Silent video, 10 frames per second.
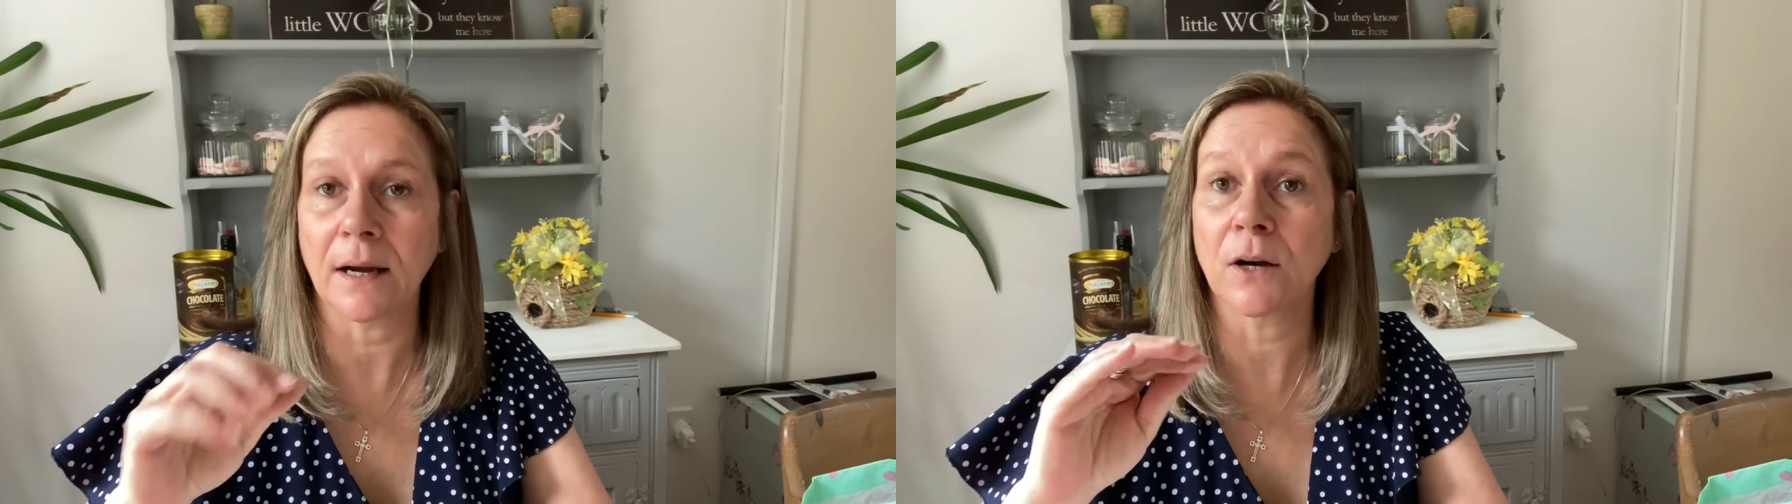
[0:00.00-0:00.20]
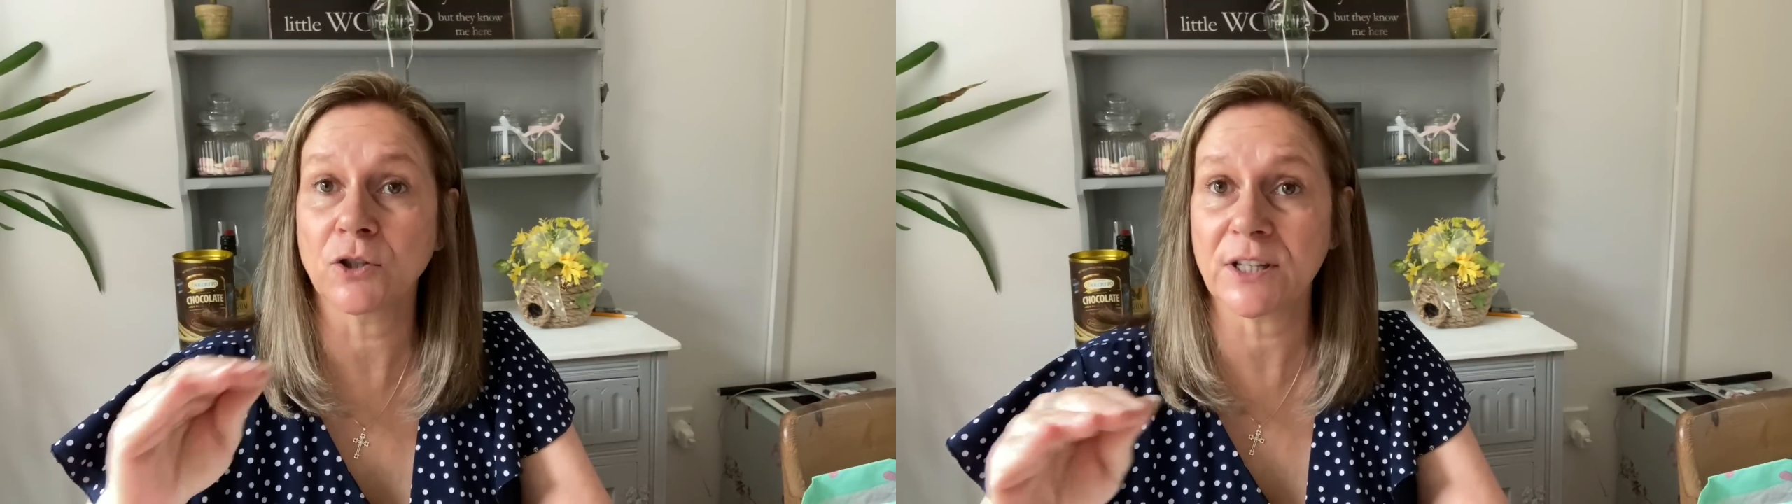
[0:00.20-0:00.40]

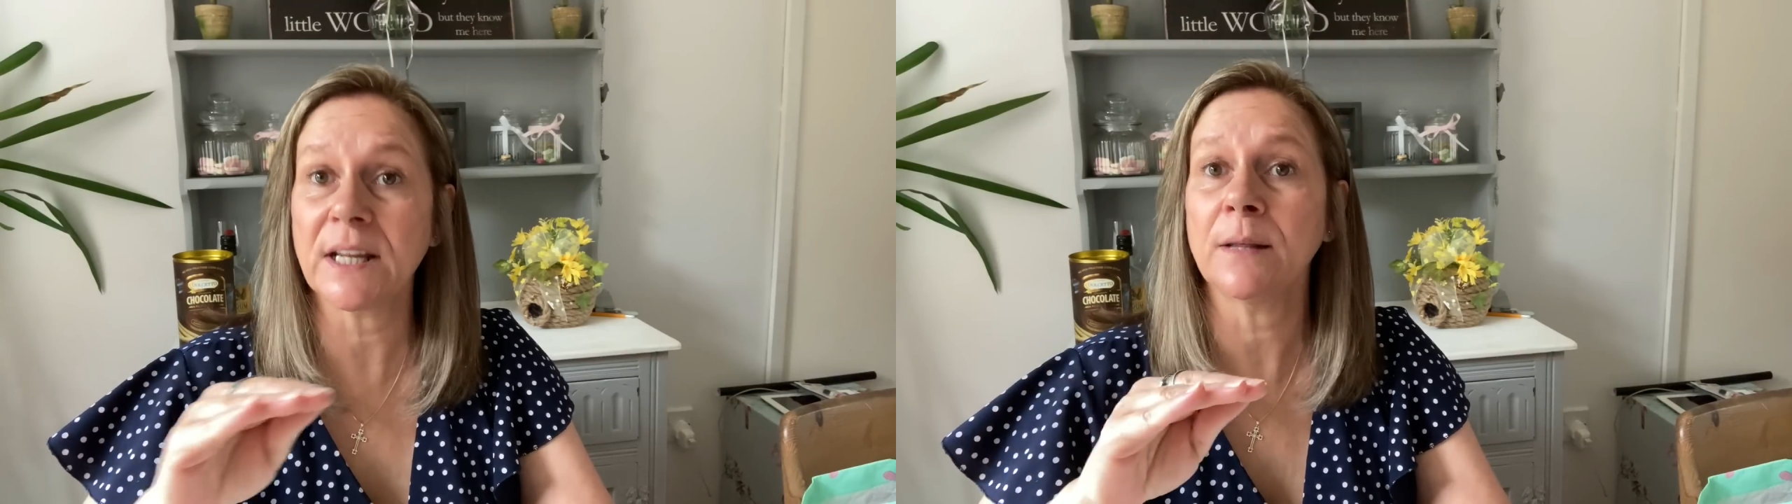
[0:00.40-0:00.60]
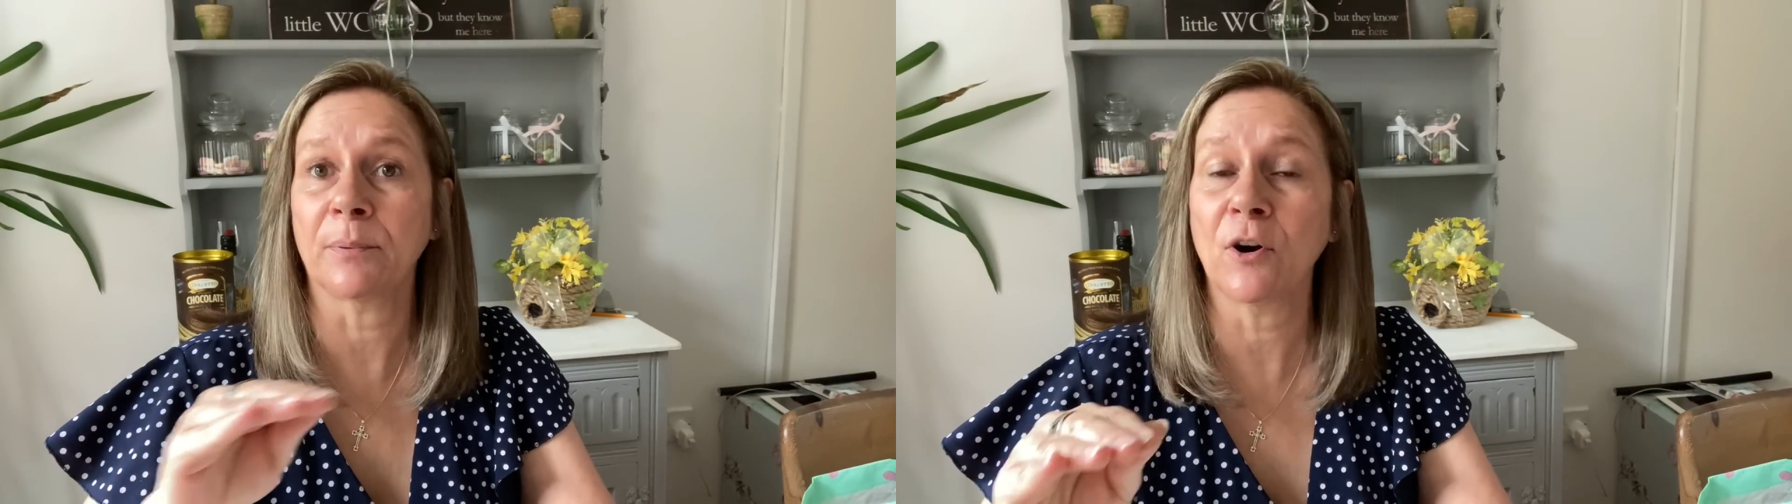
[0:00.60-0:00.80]
I could
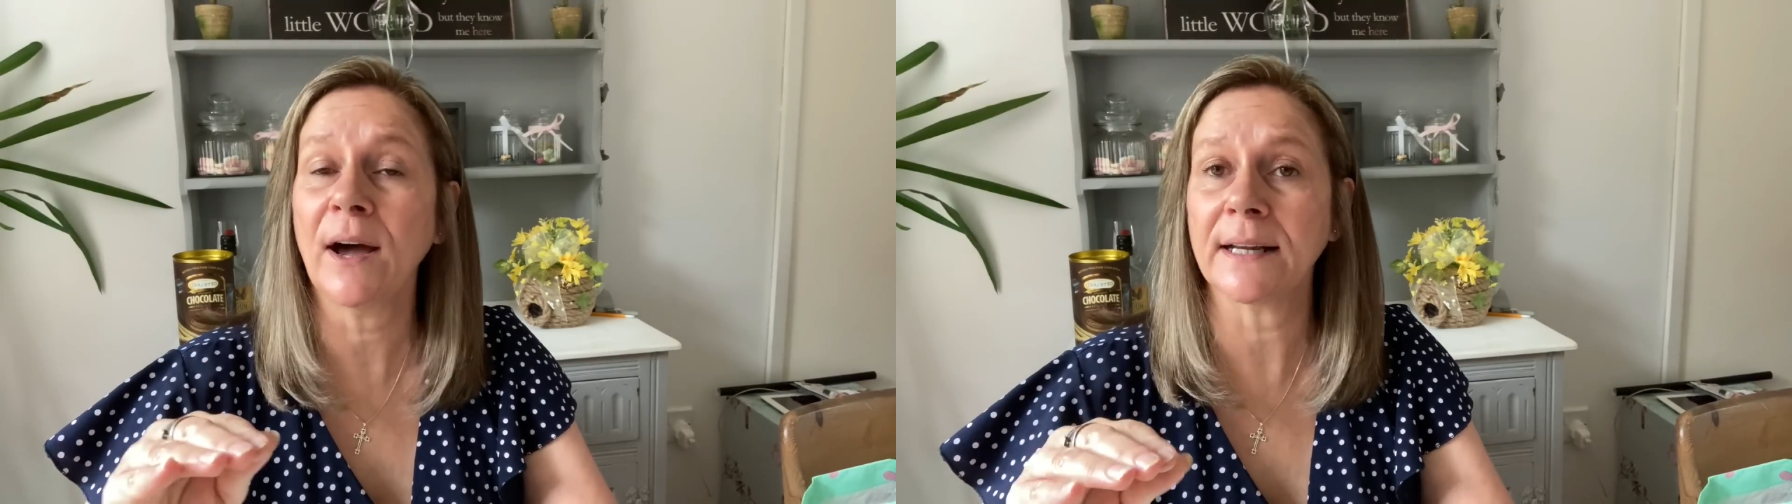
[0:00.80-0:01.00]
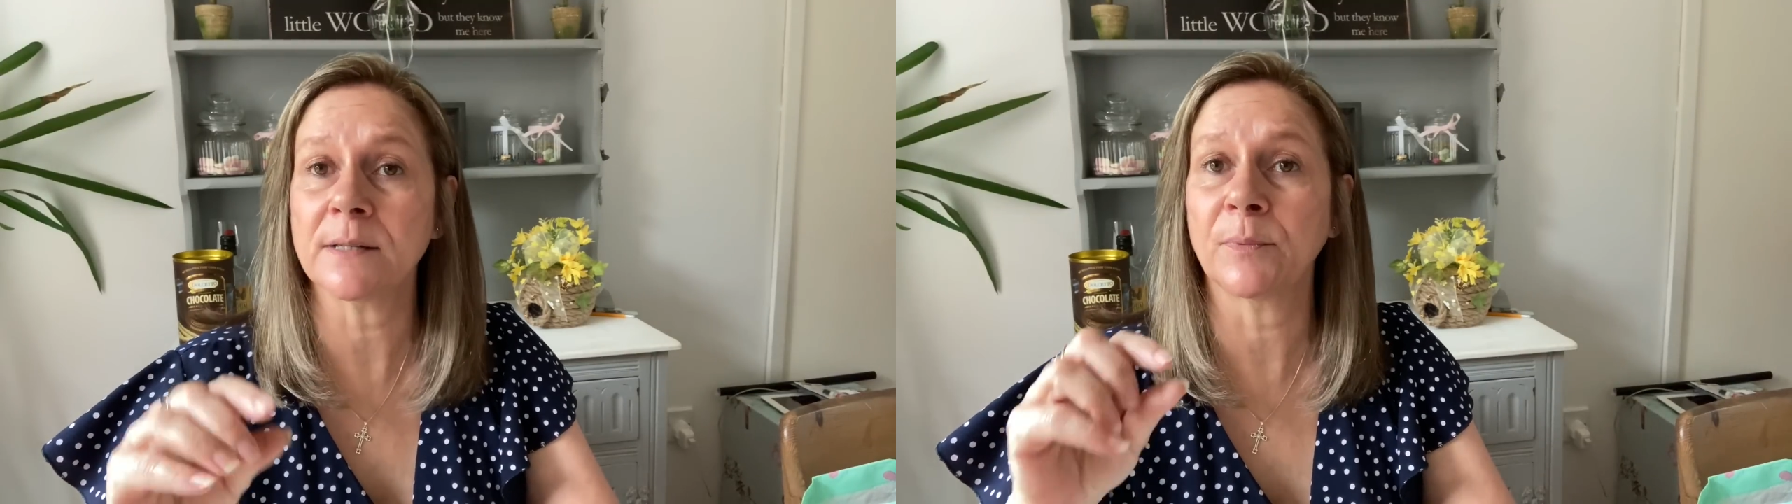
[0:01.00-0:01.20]
see the price,